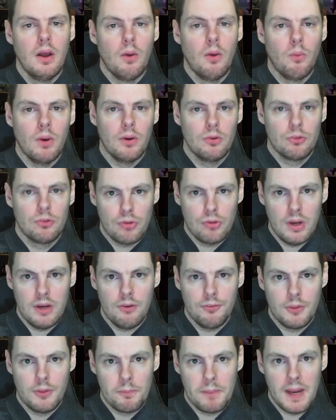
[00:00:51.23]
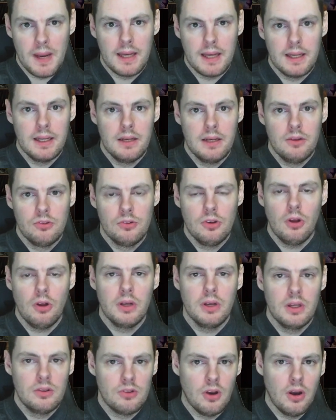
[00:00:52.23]
Well, straight off the bat, it is not
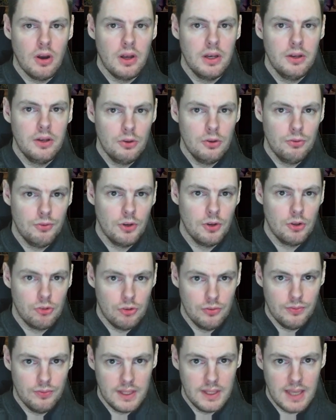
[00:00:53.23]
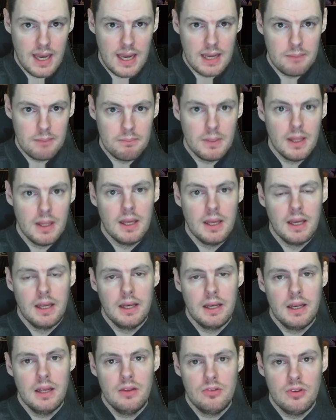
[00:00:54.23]
an entirely new version of the game.
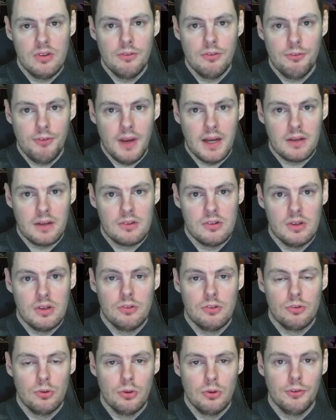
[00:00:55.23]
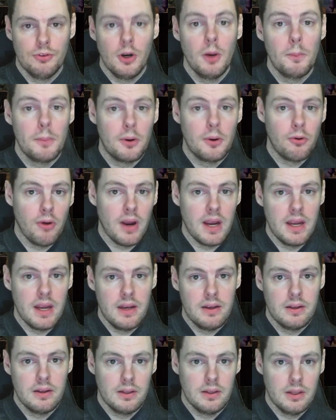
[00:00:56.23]
It is in fact a sort of
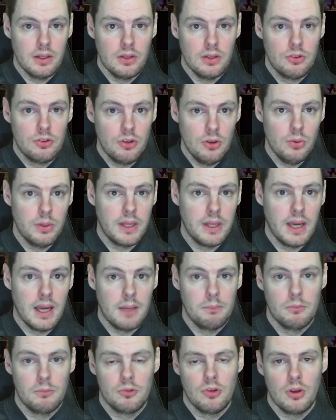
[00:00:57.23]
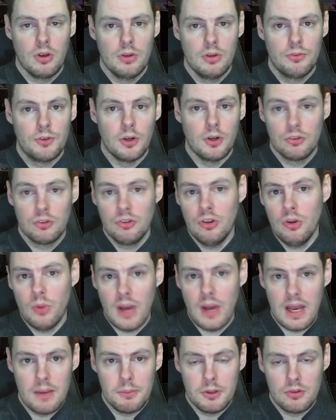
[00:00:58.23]
upgrade to the game. So you've got two
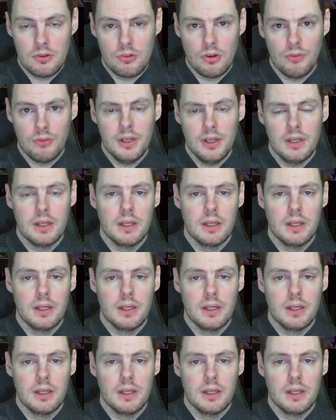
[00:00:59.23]
elements of it.